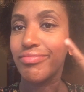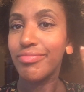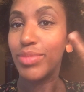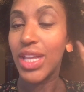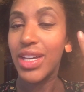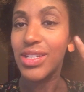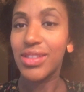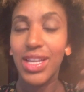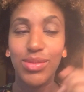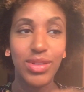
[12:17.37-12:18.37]
blush,
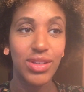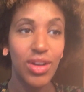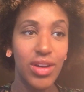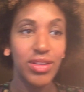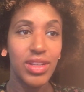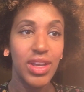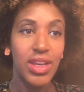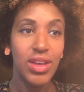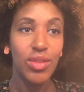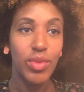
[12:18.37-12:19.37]
that's what it's called.
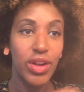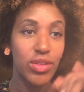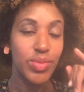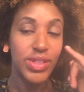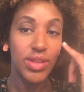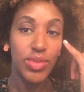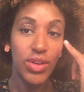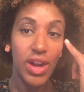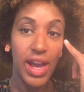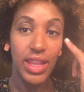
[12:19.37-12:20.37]
100%
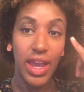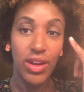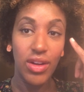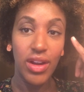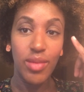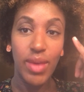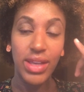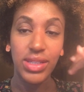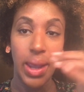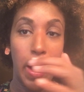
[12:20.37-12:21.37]
pure eyeliner and
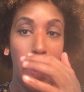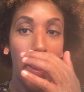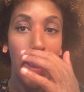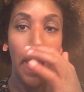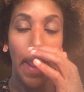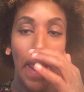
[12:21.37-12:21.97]
mascara.